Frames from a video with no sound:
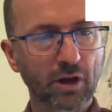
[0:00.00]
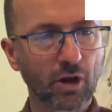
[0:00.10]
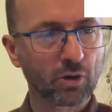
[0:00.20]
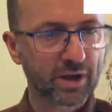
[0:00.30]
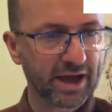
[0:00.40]

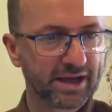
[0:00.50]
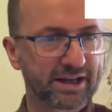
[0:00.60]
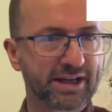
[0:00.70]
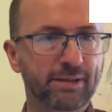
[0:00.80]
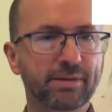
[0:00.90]
Okay,
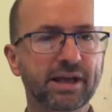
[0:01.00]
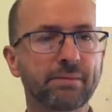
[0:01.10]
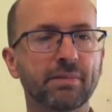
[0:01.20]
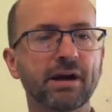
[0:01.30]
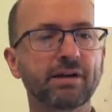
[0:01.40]
let me get
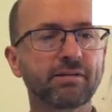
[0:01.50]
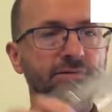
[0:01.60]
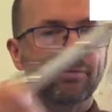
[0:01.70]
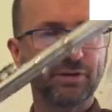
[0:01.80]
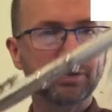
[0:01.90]
my
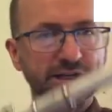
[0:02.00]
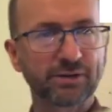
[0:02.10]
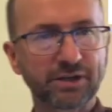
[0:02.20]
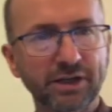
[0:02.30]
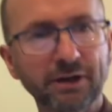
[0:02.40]
flute out
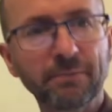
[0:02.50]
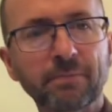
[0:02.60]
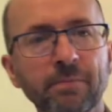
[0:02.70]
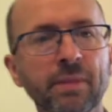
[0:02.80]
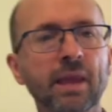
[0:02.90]
here.
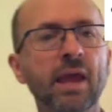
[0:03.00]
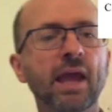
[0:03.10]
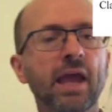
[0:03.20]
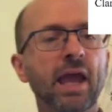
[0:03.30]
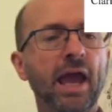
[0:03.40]

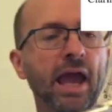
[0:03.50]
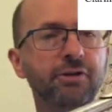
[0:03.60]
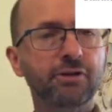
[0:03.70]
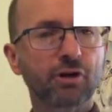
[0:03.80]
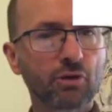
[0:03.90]
And
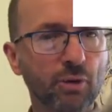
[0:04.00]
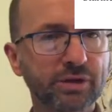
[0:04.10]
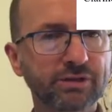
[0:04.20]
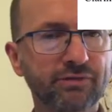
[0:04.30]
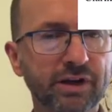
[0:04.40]
you're going
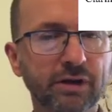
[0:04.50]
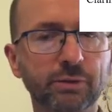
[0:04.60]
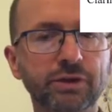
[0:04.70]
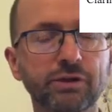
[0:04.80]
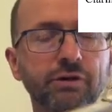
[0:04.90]
to finger it
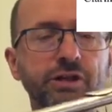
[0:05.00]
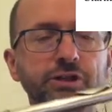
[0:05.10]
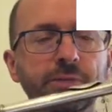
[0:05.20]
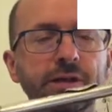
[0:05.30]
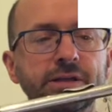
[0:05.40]
with your
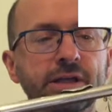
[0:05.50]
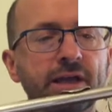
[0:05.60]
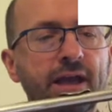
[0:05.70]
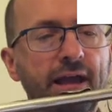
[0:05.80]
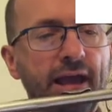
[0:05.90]
instrument
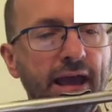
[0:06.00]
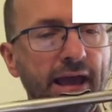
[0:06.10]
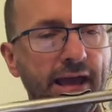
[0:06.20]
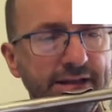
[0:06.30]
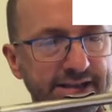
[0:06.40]

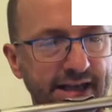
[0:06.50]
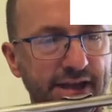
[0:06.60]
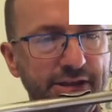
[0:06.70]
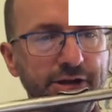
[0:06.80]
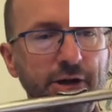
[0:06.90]
and say the
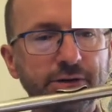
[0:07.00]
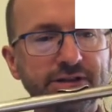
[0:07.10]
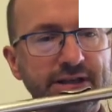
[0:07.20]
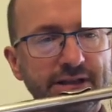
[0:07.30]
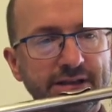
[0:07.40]
notes,
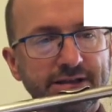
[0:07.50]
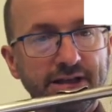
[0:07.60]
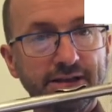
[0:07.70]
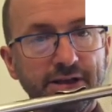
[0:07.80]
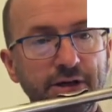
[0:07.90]
sing
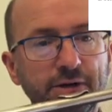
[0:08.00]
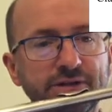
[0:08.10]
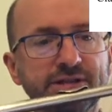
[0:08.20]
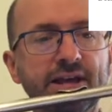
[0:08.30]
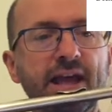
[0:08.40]
the
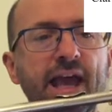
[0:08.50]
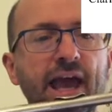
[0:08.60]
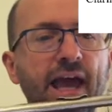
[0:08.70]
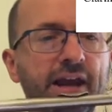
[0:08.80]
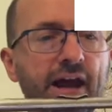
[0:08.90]
notes,
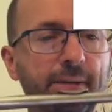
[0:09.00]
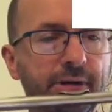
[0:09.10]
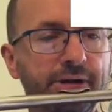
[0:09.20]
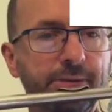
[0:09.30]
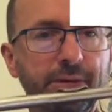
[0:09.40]
and I'm going
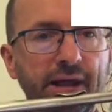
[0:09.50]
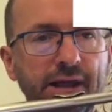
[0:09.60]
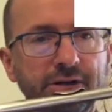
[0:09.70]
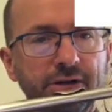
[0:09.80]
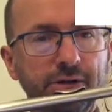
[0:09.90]
to play
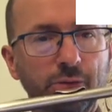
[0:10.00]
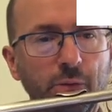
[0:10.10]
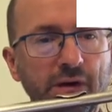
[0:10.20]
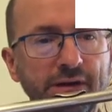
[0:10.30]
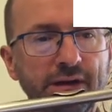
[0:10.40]
it.
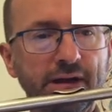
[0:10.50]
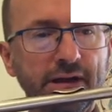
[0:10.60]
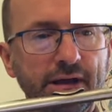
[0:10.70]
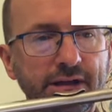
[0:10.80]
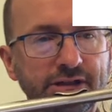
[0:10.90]
1,
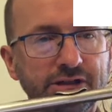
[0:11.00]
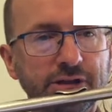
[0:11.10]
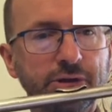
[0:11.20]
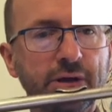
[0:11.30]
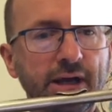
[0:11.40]

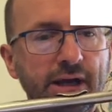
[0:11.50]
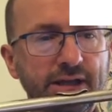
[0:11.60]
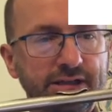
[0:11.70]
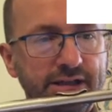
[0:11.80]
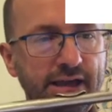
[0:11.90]
2,
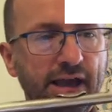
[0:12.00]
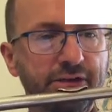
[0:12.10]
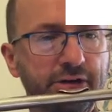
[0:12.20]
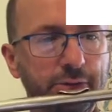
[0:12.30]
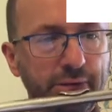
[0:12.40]

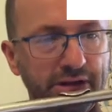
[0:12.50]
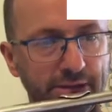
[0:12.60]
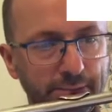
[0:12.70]
together with